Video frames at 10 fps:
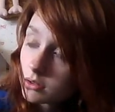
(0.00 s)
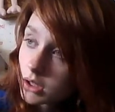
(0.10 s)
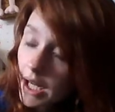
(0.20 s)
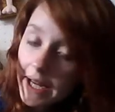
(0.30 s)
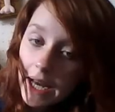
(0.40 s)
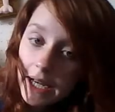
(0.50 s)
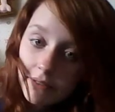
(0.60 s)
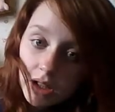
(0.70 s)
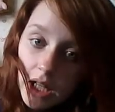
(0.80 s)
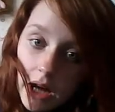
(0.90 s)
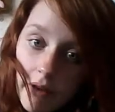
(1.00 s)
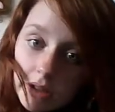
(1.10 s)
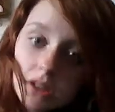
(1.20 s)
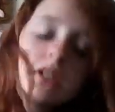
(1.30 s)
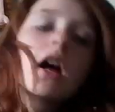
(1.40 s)
I can't even think of
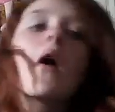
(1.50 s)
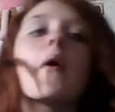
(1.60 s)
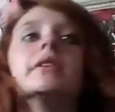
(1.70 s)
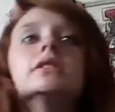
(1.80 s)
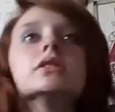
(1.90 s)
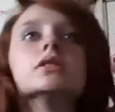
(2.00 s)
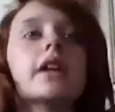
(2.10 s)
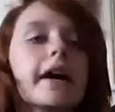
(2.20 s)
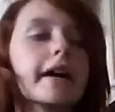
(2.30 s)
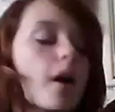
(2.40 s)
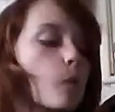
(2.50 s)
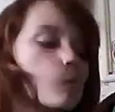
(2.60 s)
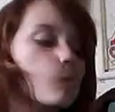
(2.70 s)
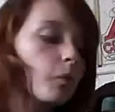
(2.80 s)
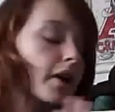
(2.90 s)
it. Like,
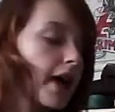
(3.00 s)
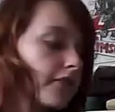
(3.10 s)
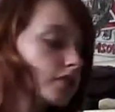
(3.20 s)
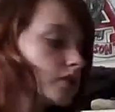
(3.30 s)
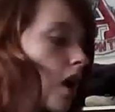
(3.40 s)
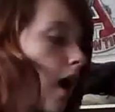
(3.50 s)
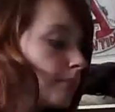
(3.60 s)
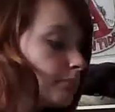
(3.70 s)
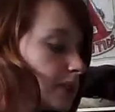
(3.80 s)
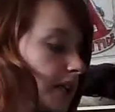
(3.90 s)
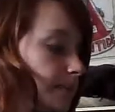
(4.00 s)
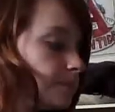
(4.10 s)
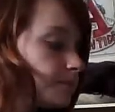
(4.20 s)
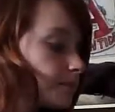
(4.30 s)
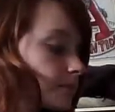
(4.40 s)
whatever. But,
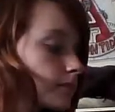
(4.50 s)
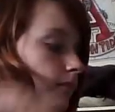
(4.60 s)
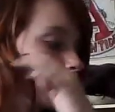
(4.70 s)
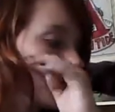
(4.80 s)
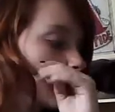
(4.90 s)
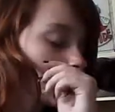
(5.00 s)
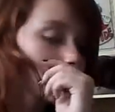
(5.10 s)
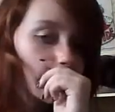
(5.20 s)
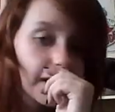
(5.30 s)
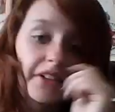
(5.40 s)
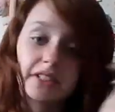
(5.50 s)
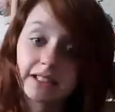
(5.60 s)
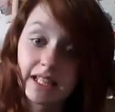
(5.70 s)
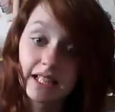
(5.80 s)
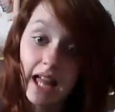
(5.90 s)

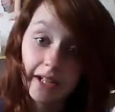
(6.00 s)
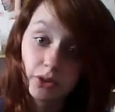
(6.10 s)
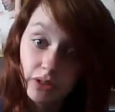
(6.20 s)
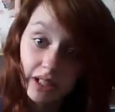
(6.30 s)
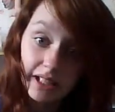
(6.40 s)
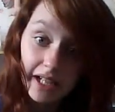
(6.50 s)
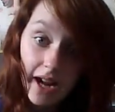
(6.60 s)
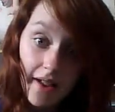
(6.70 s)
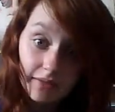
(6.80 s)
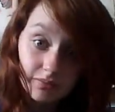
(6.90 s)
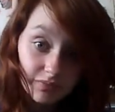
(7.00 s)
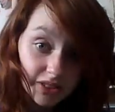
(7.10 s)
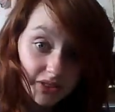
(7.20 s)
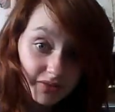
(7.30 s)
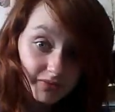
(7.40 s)
seriously, like, really?
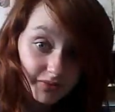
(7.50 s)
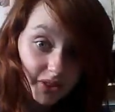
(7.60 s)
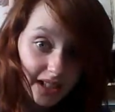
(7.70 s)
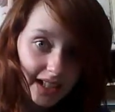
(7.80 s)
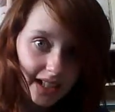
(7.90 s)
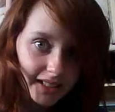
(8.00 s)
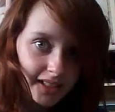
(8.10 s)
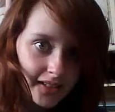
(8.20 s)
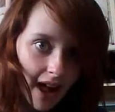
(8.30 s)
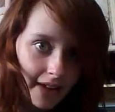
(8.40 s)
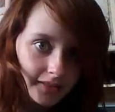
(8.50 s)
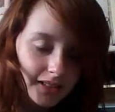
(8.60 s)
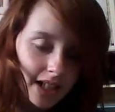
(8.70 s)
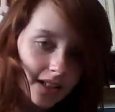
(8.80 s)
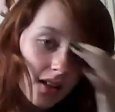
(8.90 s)
You really gonna do that?
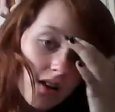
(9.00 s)
Like,